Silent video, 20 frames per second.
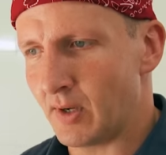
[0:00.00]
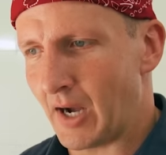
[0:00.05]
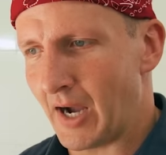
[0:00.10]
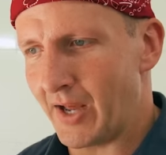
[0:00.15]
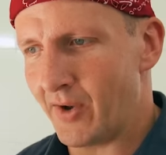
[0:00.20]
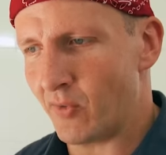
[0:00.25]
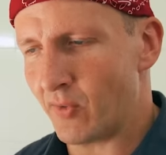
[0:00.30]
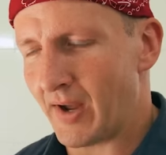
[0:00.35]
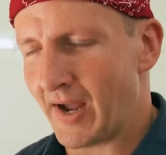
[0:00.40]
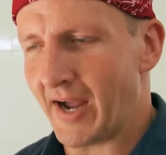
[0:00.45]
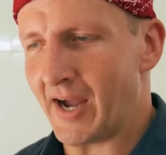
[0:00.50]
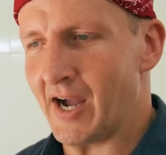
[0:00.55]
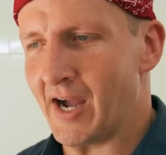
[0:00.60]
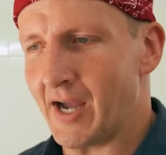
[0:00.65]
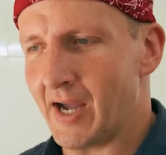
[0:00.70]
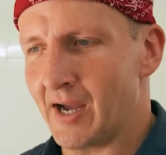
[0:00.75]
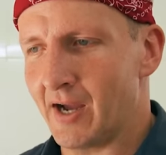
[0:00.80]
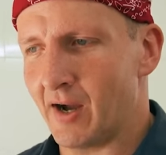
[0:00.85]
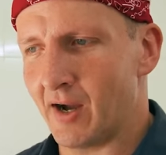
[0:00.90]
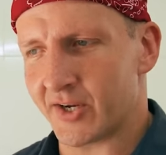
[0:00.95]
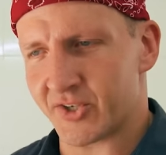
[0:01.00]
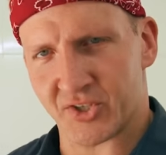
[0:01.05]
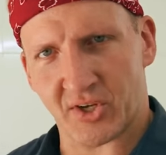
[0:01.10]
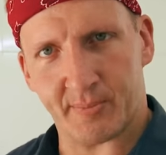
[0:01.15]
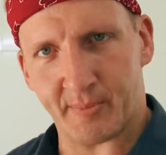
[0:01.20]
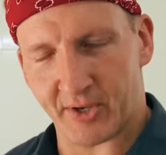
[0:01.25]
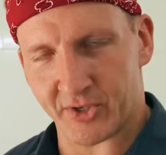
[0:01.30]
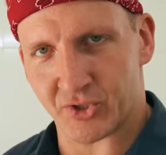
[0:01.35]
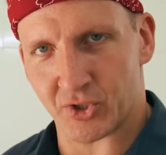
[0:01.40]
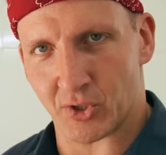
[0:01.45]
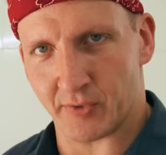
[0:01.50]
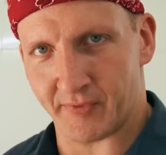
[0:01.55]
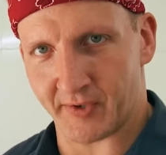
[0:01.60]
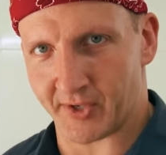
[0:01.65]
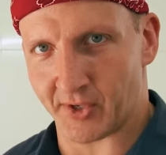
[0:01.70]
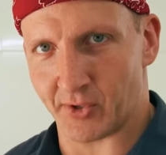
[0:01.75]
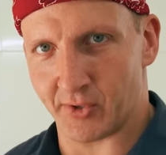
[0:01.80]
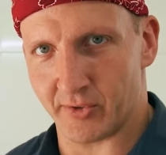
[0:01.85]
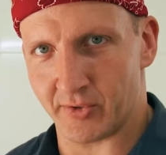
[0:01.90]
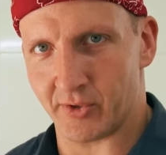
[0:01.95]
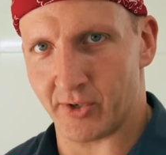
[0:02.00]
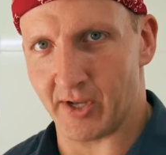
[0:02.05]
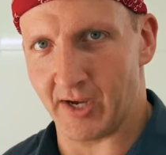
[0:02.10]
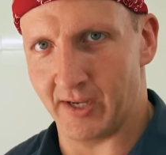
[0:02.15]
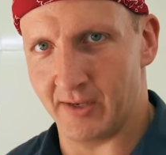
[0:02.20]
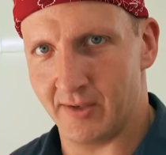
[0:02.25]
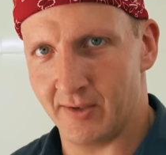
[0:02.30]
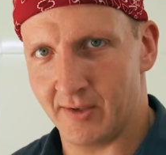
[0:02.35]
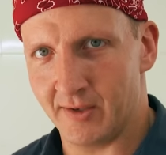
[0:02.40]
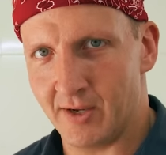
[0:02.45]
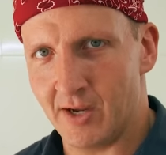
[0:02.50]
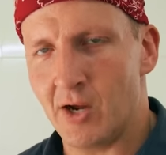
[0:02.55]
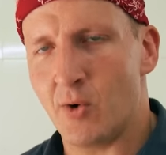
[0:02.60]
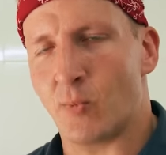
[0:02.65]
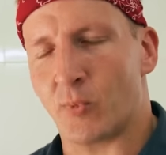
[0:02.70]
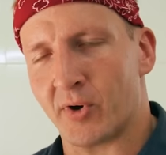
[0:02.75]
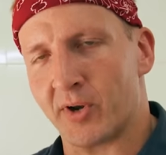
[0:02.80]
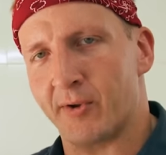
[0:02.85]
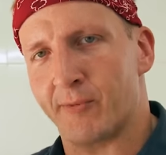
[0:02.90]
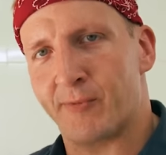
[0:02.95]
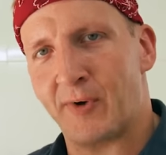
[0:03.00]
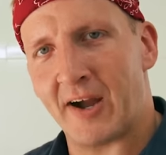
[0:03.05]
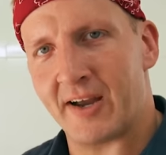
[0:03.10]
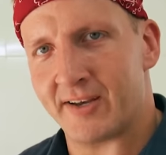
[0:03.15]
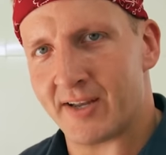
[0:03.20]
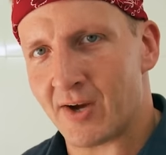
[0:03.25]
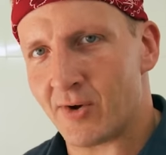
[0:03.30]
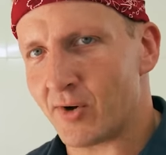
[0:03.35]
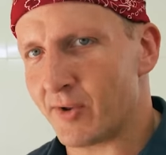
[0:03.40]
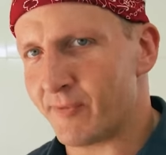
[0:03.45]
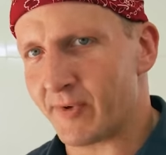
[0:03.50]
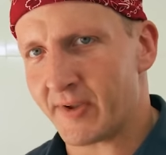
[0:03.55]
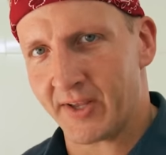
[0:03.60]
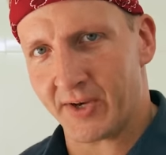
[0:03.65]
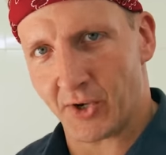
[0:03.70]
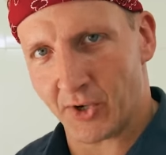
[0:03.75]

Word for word: I don't, I, actually I'm not sure if it can hurt or not. We're gonna find out if it can